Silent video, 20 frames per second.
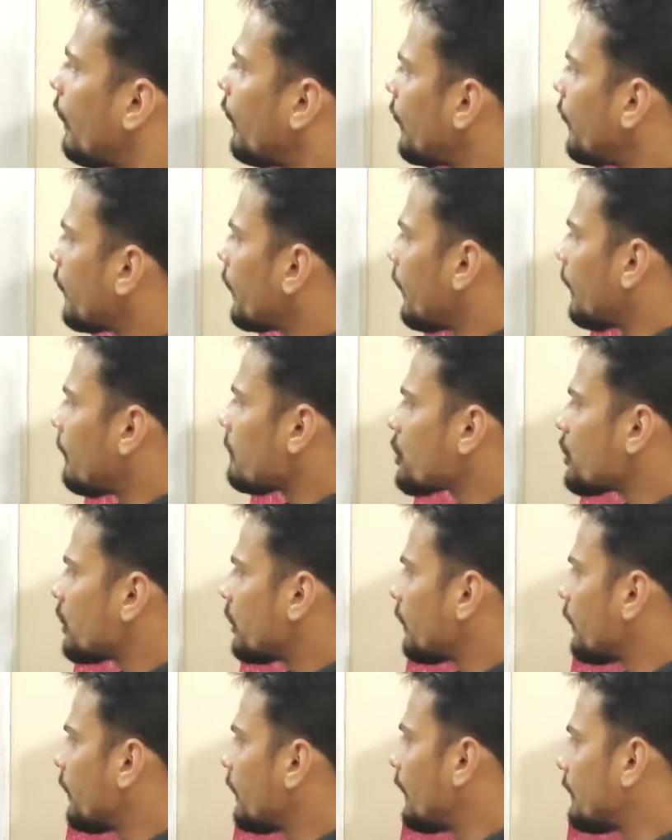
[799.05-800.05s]
Okay, I'm
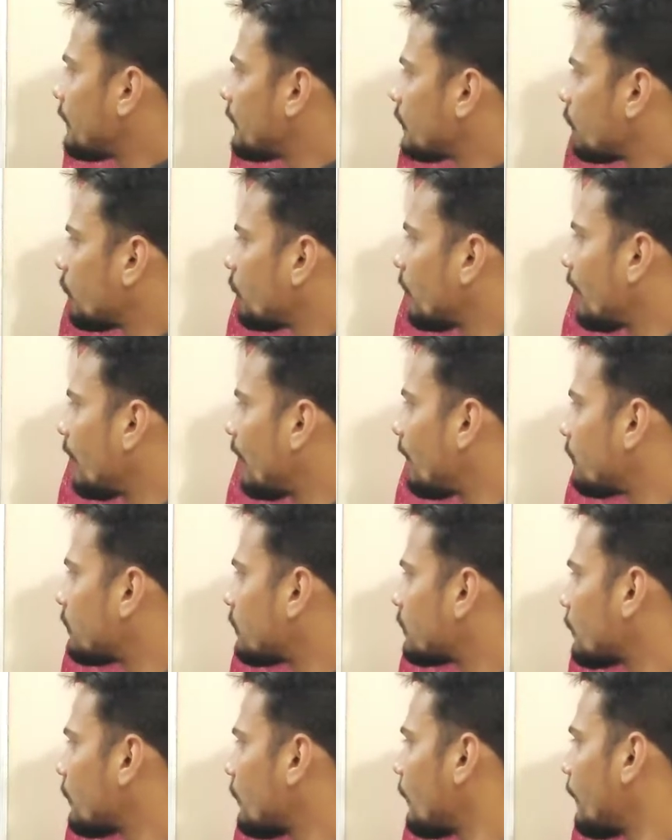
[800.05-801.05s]
sure you guys will have
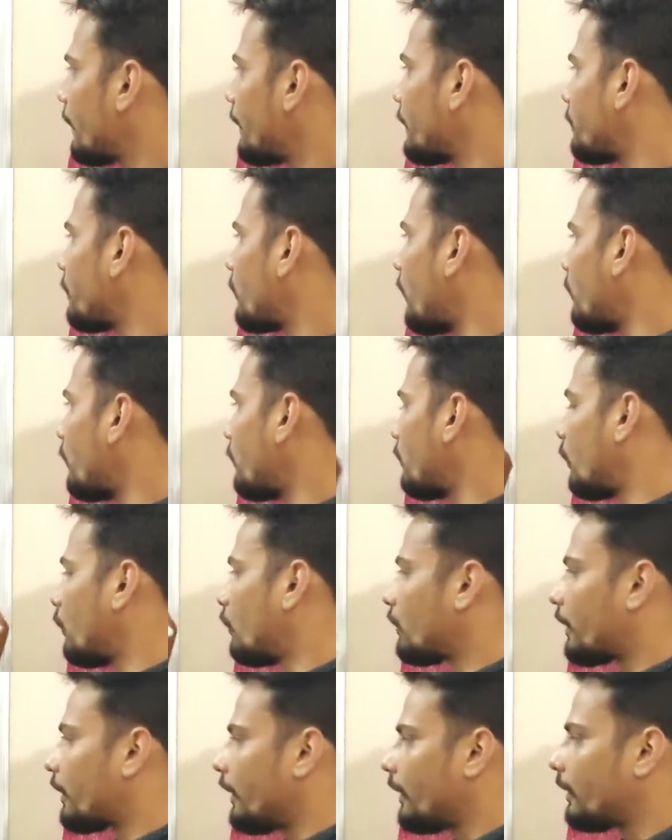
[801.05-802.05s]
slight problem
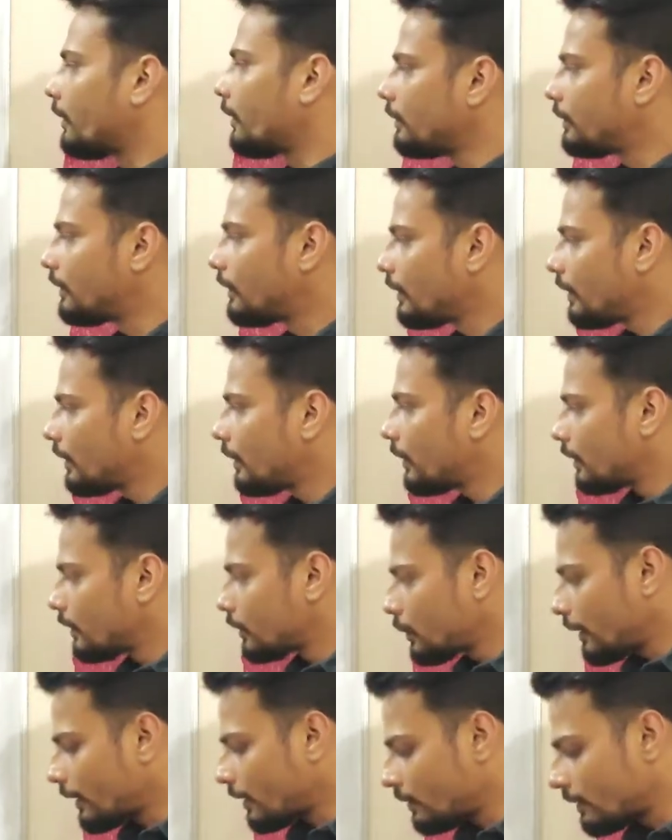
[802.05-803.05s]
over here.
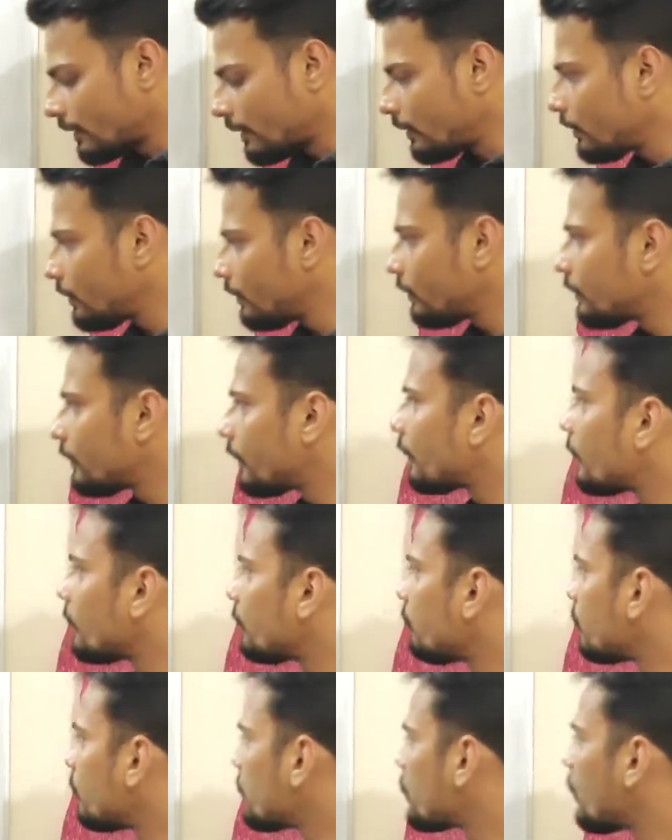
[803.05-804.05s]
So I can tell you the
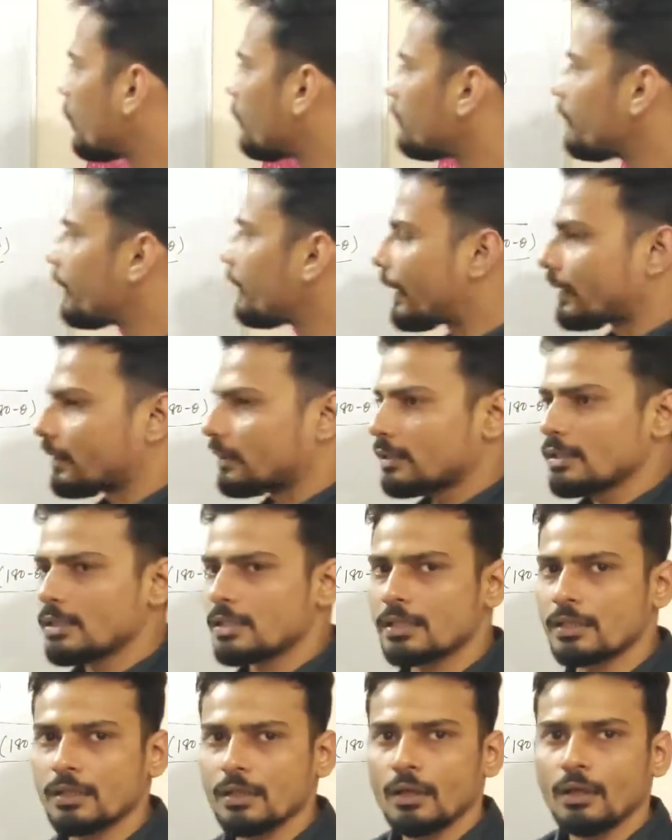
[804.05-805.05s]
conversion of the
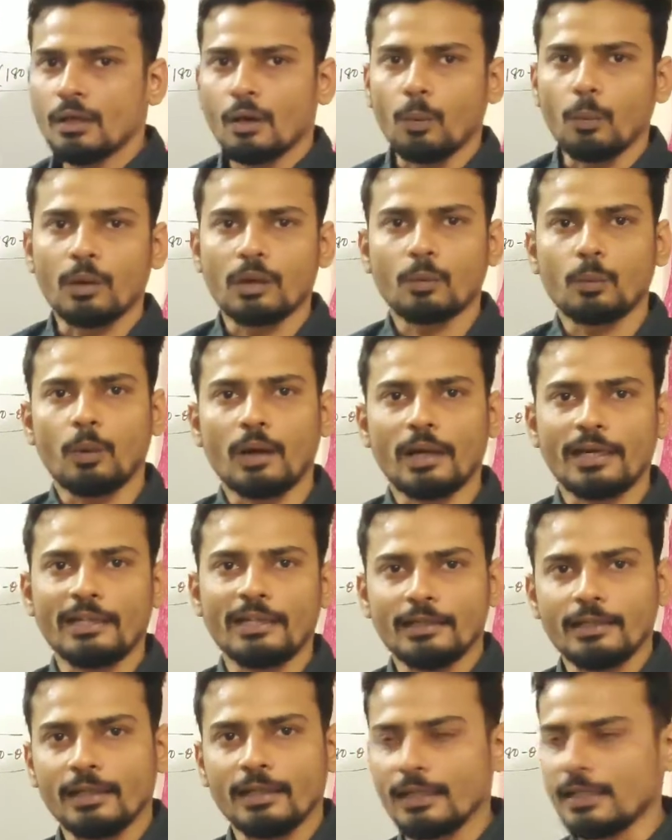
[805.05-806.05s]
angles over
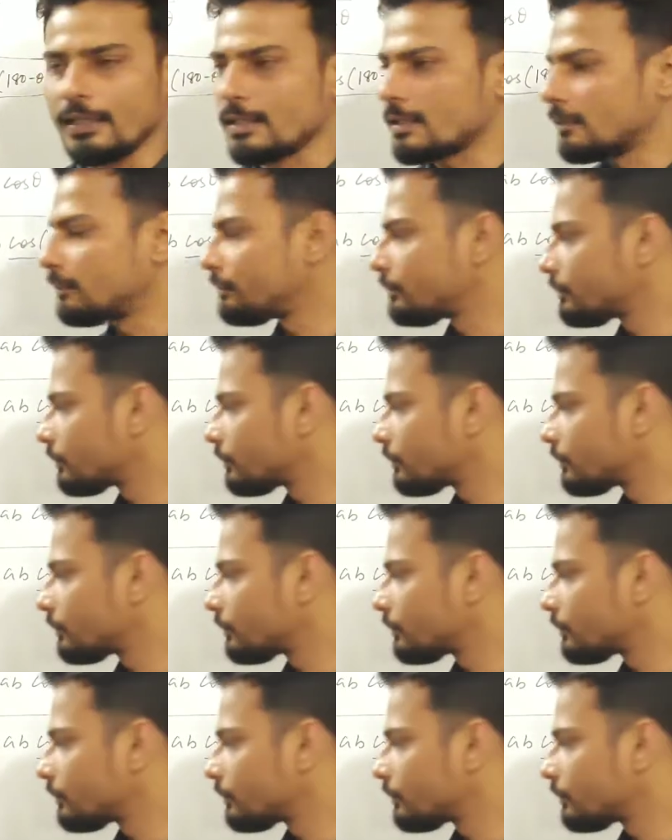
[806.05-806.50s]
180 degrees.